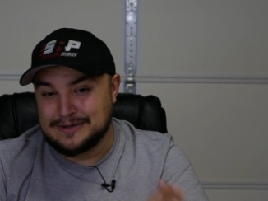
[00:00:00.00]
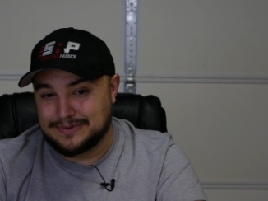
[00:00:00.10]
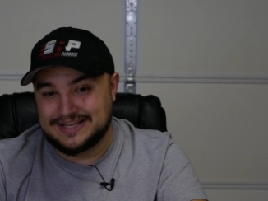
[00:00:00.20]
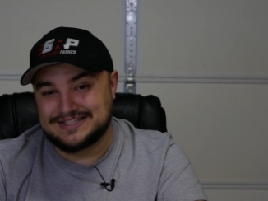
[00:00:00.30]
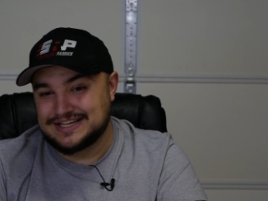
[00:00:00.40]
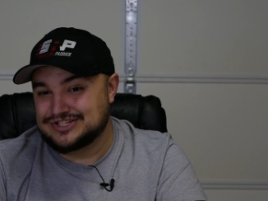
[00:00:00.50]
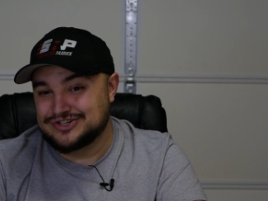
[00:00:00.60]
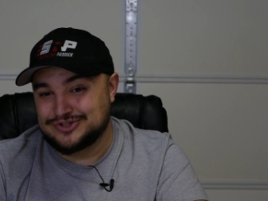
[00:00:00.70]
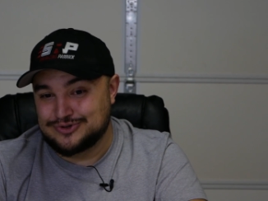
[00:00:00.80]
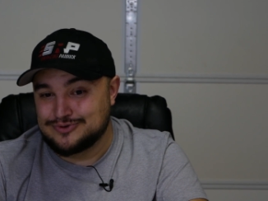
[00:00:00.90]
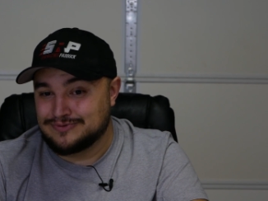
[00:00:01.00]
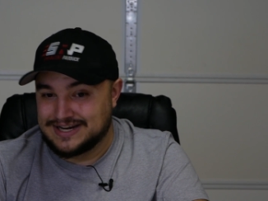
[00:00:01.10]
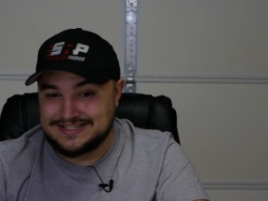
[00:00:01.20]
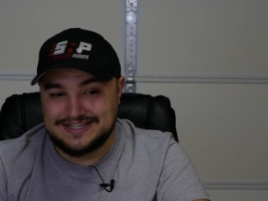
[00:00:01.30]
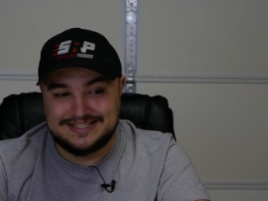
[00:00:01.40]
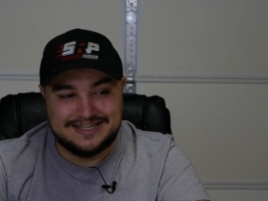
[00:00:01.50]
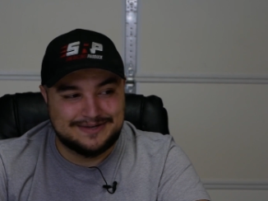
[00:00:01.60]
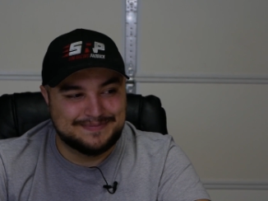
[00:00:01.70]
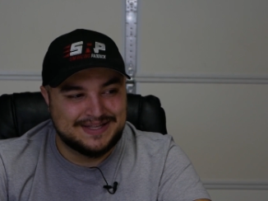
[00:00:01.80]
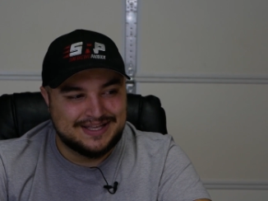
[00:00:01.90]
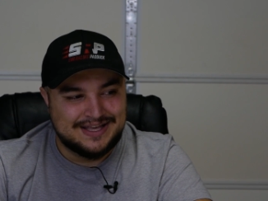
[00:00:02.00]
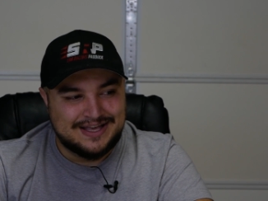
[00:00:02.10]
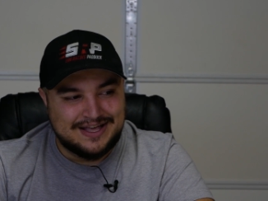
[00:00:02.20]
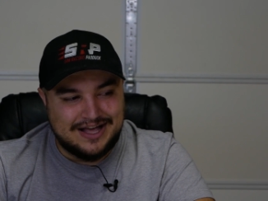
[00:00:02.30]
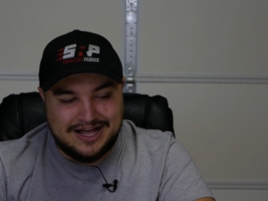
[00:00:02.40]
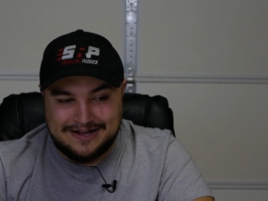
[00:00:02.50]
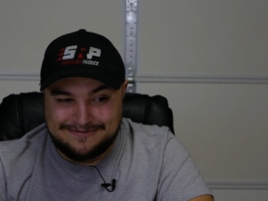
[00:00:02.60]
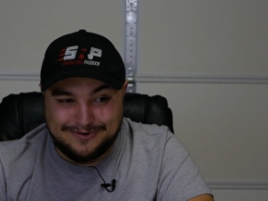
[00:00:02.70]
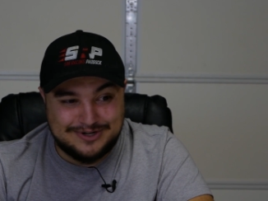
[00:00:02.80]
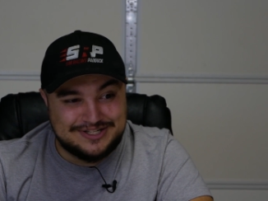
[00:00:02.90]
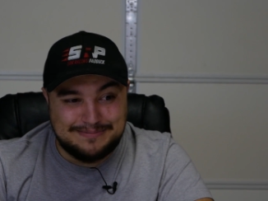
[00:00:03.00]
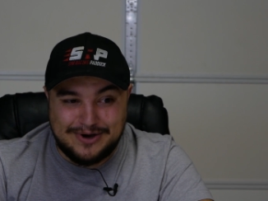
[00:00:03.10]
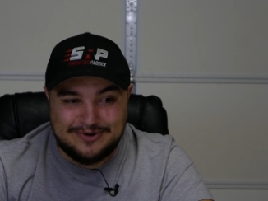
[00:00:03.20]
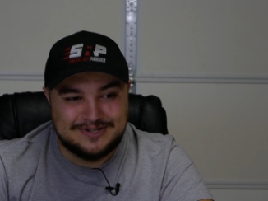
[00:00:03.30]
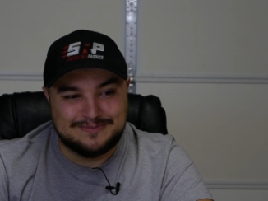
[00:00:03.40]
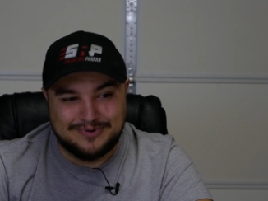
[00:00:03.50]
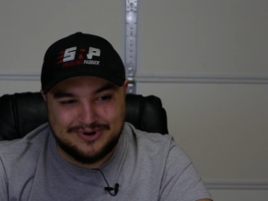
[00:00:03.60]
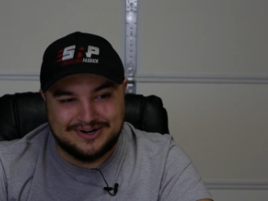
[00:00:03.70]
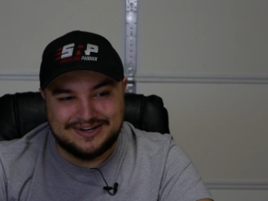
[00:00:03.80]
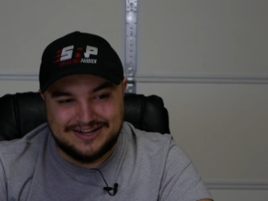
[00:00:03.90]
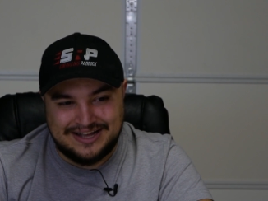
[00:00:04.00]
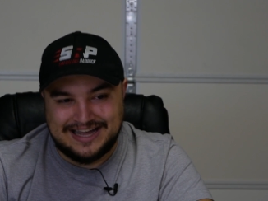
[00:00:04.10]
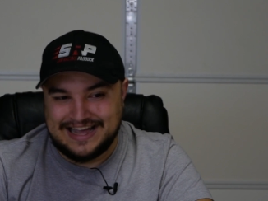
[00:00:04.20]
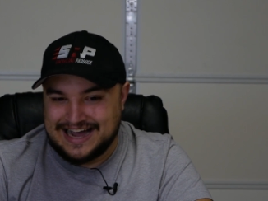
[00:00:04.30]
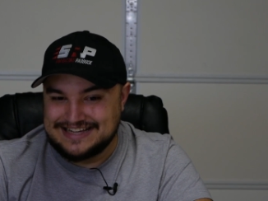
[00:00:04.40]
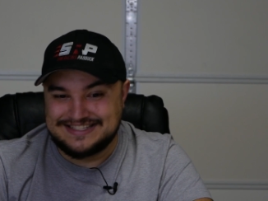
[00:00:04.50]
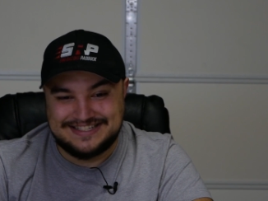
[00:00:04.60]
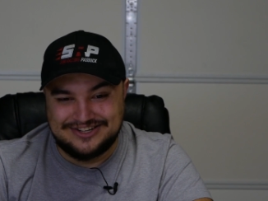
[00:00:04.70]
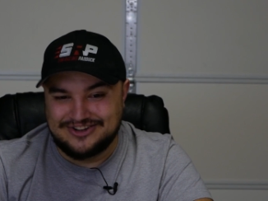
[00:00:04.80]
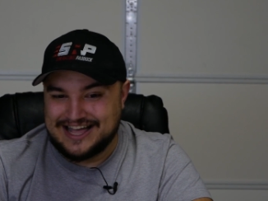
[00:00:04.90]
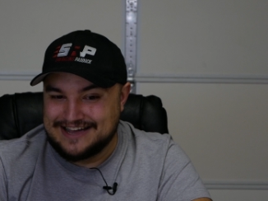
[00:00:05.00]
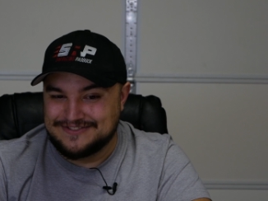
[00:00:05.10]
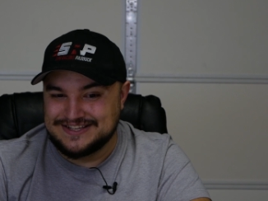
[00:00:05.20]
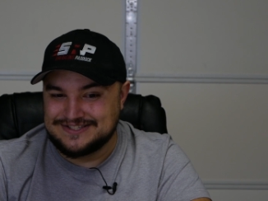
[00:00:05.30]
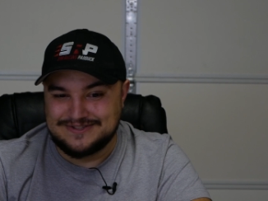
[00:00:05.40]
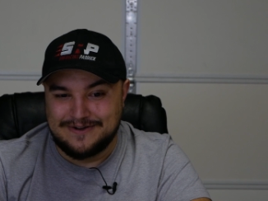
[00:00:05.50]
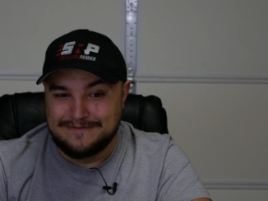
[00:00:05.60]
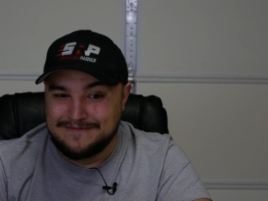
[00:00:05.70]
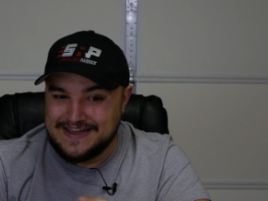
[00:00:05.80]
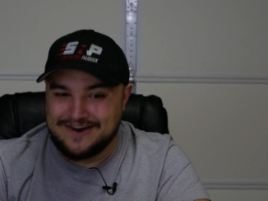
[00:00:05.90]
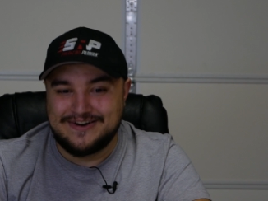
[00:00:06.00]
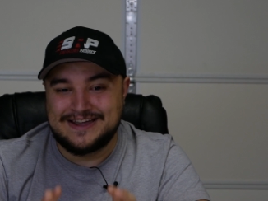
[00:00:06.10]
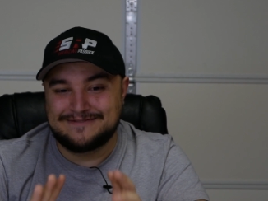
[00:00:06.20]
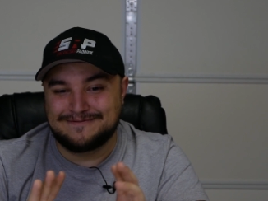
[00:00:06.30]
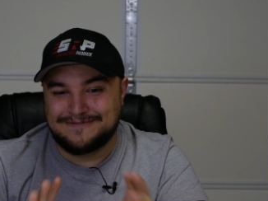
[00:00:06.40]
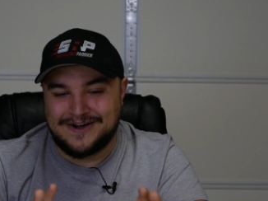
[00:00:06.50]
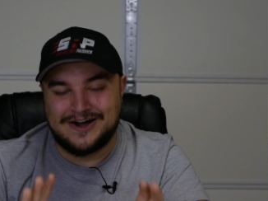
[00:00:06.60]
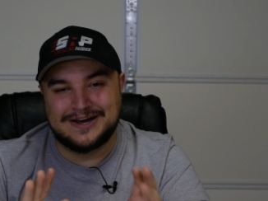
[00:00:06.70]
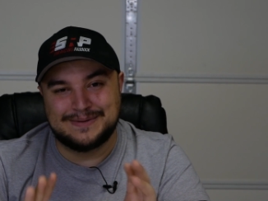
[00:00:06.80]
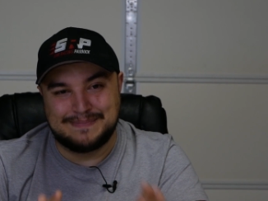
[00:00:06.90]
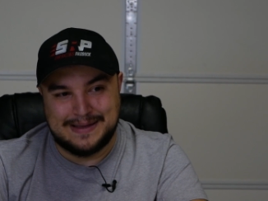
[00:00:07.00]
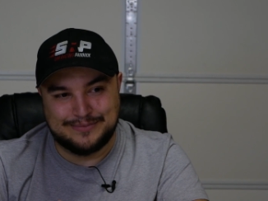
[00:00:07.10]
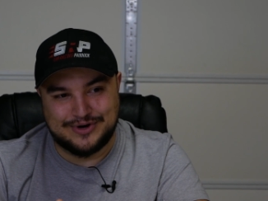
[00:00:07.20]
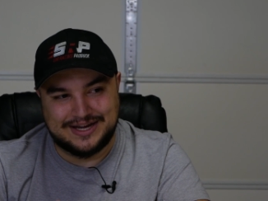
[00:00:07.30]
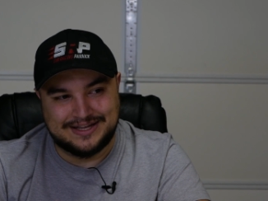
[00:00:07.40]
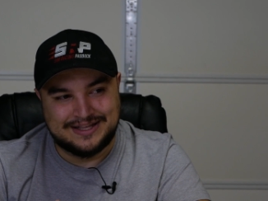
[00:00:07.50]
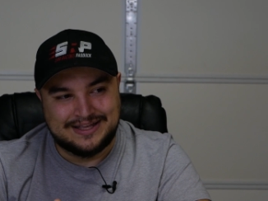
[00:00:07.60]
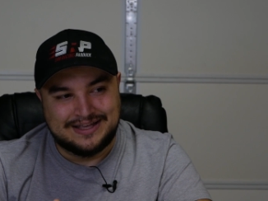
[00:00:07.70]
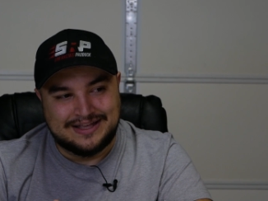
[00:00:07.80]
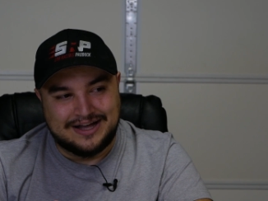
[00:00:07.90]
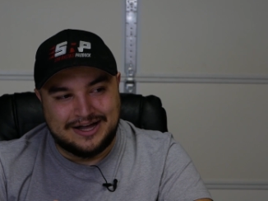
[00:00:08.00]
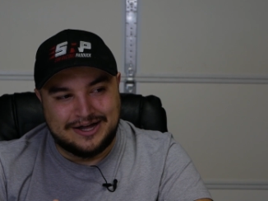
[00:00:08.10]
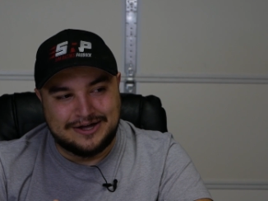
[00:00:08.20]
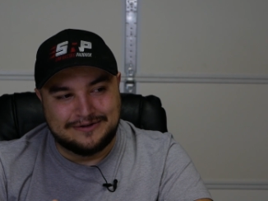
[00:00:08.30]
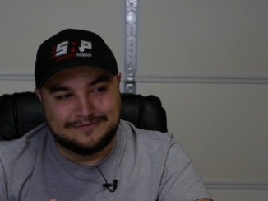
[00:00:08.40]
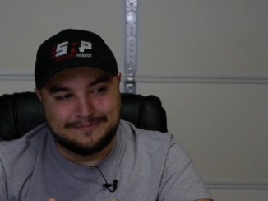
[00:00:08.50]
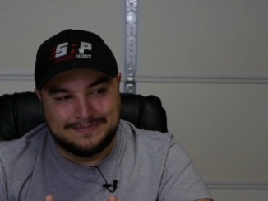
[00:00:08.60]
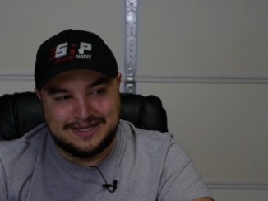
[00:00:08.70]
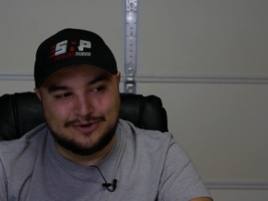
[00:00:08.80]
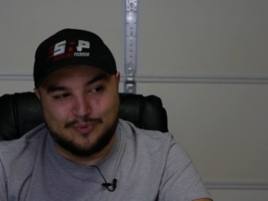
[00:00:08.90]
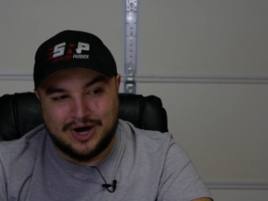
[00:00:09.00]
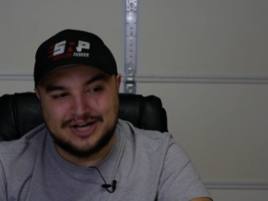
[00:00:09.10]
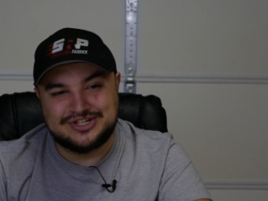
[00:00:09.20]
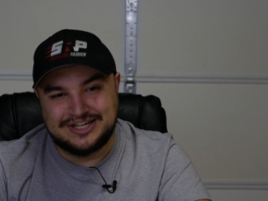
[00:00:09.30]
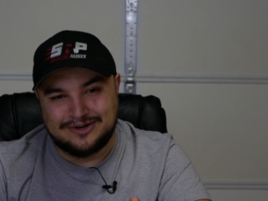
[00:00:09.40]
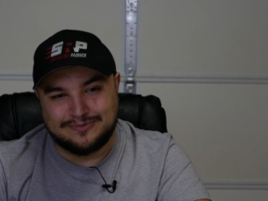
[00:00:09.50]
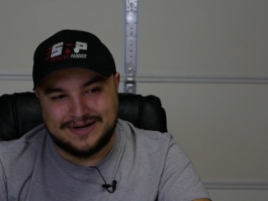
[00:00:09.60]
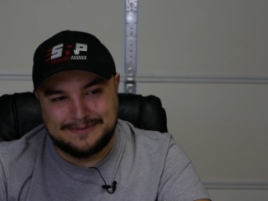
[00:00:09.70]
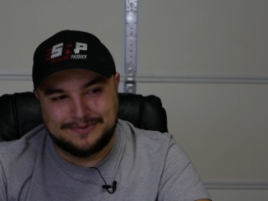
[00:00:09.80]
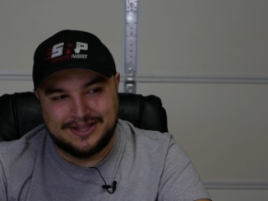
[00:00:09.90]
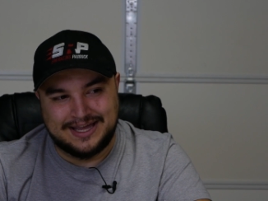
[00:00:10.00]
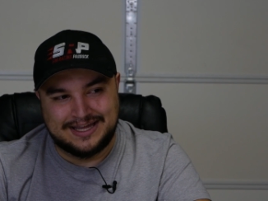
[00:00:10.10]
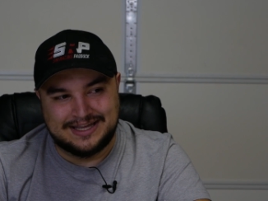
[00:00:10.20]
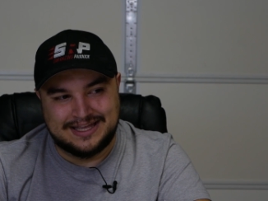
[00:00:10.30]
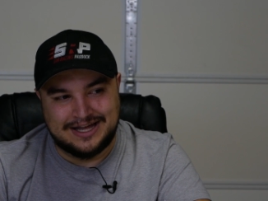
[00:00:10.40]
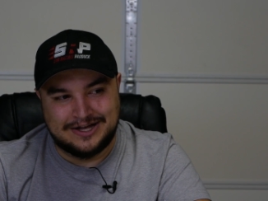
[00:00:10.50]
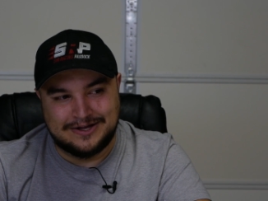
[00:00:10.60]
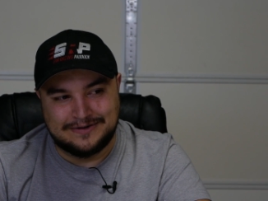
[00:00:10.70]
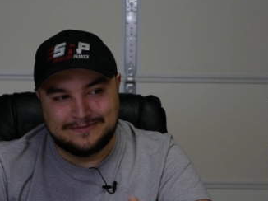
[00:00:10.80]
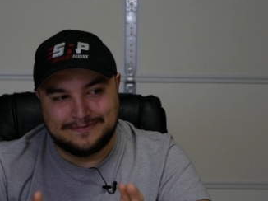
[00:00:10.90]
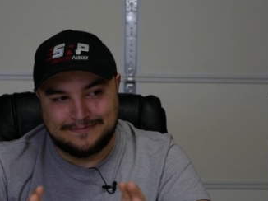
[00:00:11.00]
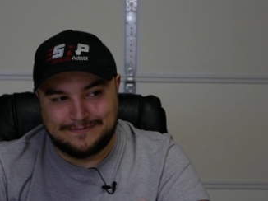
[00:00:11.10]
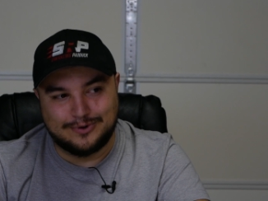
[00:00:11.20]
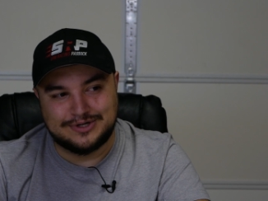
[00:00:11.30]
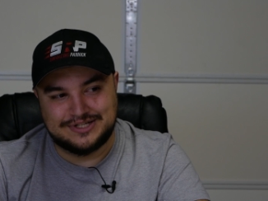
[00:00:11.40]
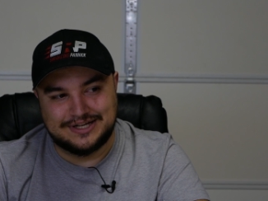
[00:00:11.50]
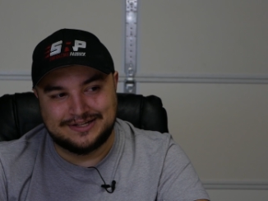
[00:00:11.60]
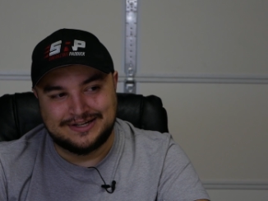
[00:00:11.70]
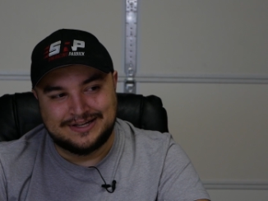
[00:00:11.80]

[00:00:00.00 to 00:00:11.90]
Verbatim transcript: PlayStation two racing sim. Uh, Forza Motorsport. Uh, I still have this very fond memory of me watching a replay of Forza,